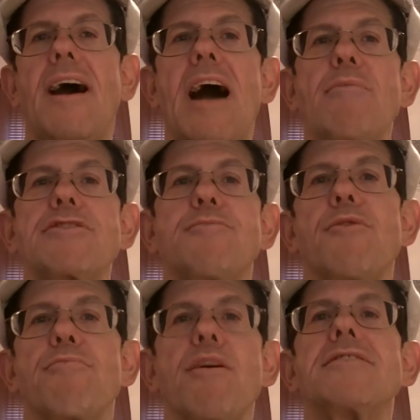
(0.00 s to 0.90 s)
How much
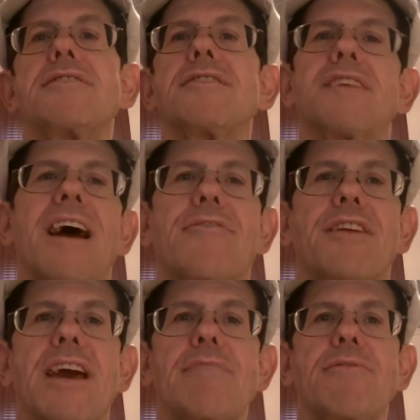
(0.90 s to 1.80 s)
more brazen does it have to
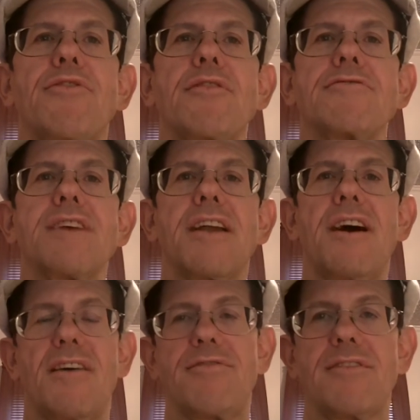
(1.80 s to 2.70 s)
get before you say
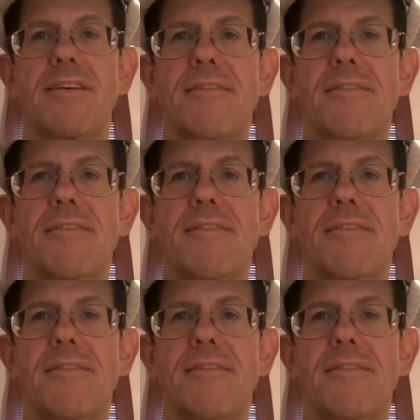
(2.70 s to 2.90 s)
enough?